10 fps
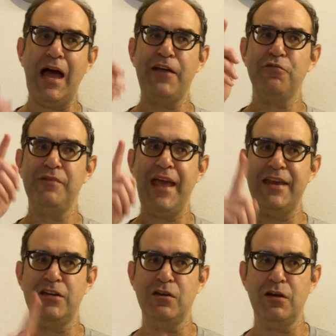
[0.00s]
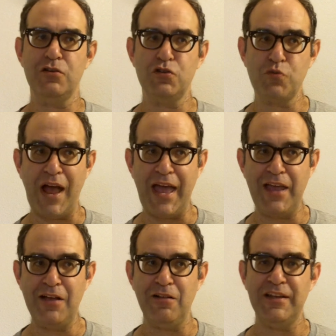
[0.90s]
I created a
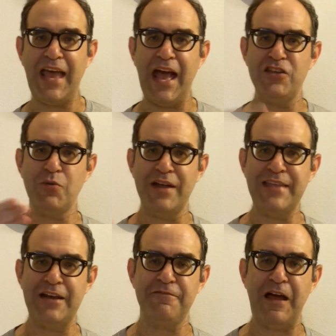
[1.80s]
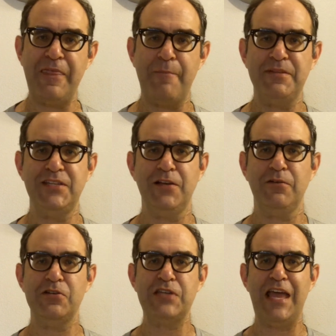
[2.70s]
triangle and had you identify that
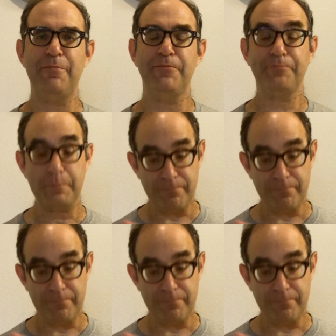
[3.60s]
particular shape.